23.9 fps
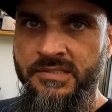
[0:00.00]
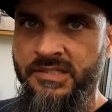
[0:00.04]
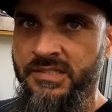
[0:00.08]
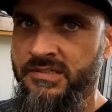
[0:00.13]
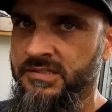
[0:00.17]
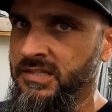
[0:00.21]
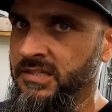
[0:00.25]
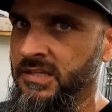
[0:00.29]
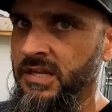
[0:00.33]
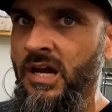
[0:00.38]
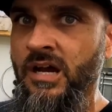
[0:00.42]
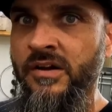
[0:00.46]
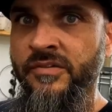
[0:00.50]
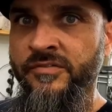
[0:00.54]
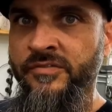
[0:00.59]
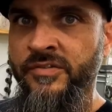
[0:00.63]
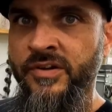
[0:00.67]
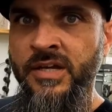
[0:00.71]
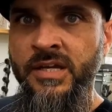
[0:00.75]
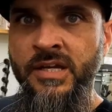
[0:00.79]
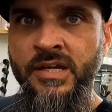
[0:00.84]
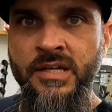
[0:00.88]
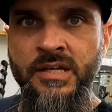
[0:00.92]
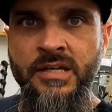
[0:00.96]
it's just
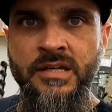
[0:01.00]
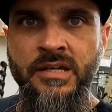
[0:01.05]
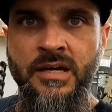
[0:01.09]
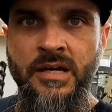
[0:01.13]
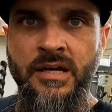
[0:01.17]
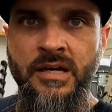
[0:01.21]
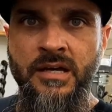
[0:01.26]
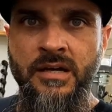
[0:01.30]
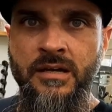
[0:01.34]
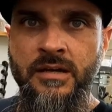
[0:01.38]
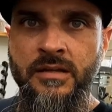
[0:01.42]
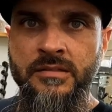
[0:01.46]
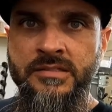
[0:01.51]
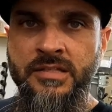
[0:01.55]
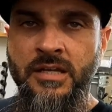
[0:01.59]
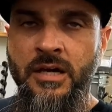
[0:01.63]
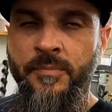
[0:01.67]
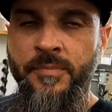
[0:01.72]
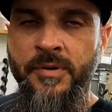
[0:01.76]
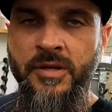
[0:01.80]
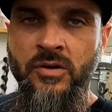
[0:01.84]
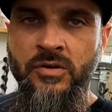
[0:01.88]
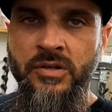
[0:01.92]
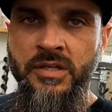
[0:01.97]
enough to
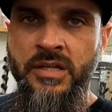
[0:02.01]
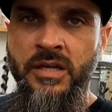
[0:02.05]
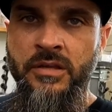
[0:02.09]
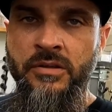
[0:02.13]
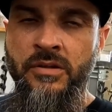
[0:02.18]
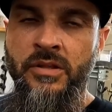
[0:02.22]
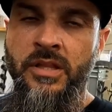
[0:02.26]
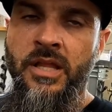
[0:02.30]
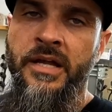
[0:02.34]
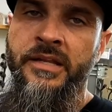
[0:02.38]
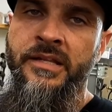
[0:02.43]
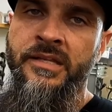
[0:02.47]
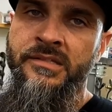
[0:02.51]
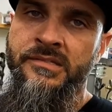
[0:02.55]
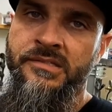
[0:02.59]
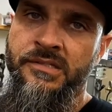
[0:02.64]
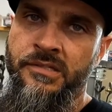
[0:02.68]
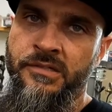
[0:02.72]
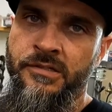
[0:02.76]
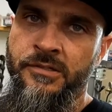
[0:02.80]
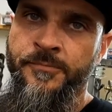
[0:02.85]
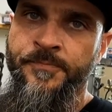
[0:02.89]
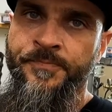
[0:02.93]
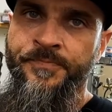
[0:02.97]
help it go together a lot
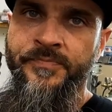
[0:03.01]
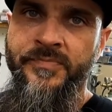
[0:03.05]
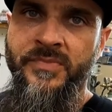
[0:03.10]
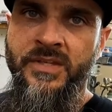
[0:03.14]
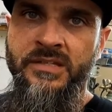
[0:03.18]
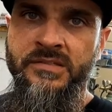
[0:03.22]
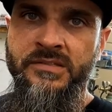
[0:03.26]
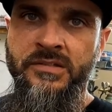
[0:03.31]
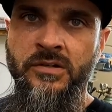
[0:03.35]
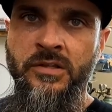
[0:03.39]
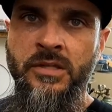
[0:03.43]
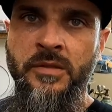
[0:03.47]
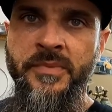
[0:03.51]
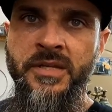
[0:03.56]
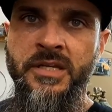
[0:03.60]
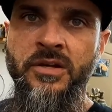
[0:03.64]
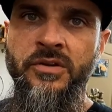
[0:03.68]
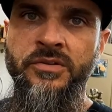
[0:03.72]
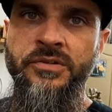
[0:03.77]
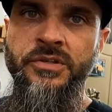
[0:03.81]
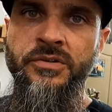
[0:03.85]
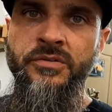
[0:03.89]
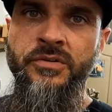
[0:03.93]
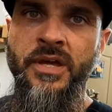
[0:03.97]
easier. So let me
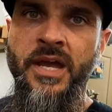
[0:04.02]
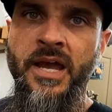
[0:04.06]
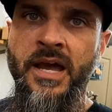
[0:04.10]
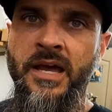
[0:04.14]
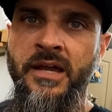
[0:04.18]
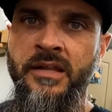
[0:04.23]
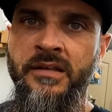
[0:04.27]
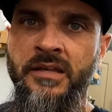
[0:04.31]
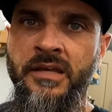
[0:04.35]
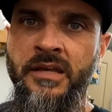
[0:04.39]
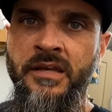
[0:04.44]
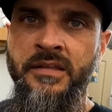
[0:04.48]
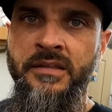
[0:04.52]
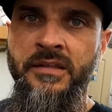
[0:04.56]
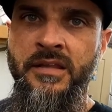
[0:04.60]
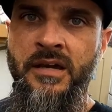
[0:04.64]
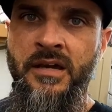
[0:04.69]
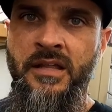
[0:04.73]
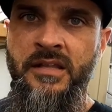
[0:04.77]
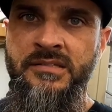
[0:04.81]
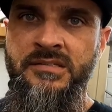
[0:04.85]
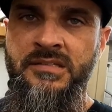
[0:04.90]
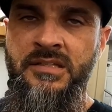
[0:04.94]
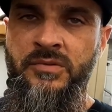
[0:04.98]
go do that, and
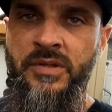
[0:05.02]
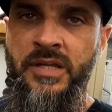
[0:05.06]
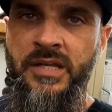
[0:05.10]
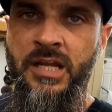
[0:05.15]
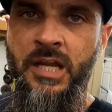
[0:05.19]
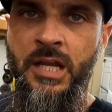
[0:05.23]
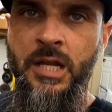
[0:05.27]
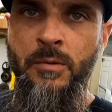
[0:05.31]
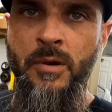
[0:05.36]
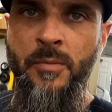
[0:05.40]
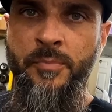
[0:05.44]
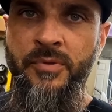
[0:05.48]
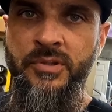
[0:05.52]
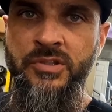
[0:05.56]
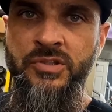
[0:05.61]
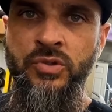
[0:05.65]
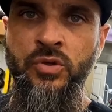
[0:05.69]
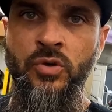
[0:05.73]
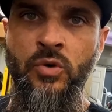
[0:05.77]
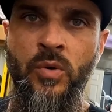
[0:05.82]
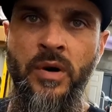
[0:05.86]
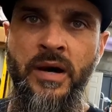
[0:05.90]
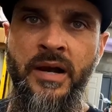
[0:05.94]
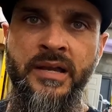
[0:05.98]
let's see what I can come up with
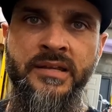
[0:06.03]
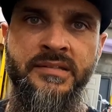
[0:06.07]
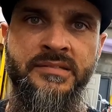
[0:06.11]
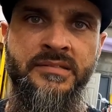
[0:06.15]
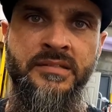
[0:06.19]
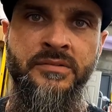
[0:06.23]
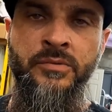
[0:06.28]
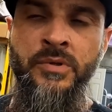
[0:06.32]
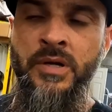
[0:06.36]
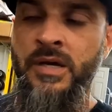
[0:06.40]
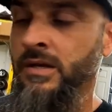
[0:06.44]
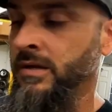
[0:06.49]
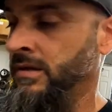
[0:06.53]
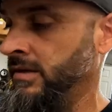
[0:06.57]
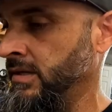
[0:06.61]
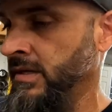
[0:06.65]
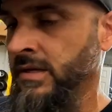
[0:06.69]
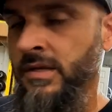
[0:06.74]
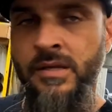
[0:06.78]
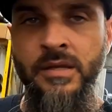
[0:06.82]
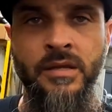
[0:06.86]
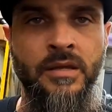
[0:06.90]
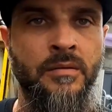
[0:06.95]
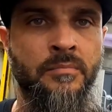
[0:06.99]
tool-wise to
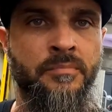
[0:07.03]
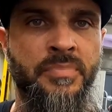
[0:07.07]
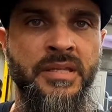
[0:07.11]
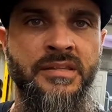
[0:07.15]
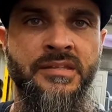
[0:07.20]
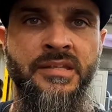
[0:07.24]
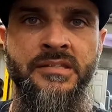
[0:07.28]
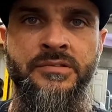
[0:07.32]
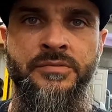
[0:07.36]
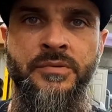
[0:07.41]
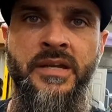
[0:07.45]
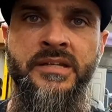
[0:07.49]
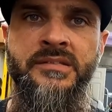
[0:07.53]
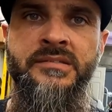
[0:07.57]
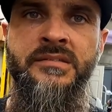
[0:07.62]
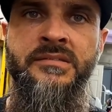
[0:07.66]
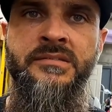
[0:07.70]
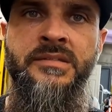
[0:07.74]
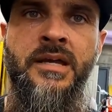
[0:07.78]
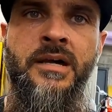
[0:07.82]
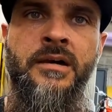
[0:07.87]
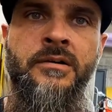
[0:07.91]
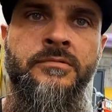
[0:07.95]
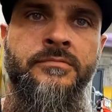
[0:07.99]
beat these
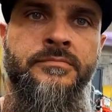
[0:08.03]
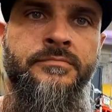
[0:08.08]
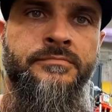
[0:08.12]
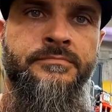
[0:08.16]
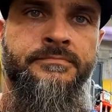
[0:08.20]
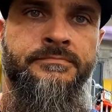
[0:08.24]
races out.